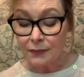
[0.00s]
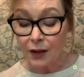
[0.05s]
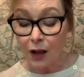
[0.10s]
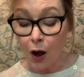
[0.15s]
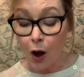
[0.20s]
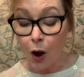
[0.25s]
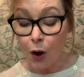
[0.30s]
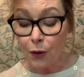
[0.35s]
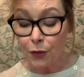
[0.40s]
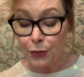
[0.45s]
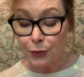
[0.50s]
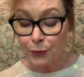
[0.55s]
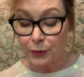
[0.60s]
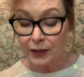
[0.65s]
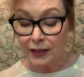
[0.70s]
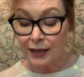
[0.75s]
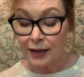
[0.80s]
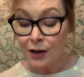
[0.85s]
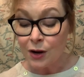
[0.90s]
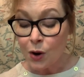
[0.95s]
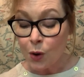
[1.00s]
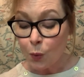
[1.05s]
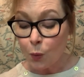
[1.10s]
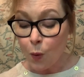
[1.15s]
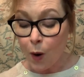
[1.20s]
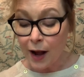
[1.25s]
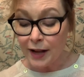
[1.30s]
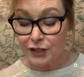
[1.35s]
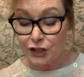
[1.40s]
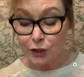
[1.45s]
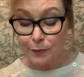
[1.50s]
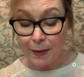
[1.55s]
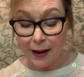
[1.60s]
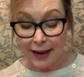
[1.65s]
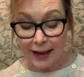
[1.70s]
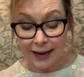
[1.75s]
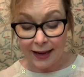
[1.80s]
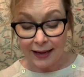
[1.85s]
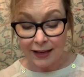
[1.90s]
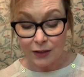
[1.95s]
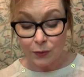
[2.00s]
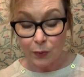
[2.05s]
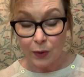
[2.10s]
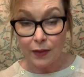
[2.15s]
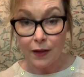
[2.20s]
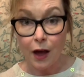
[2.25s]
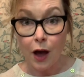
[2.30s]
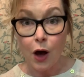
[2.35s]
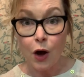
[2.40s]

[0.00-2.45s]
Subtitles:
All 3 watched my hand with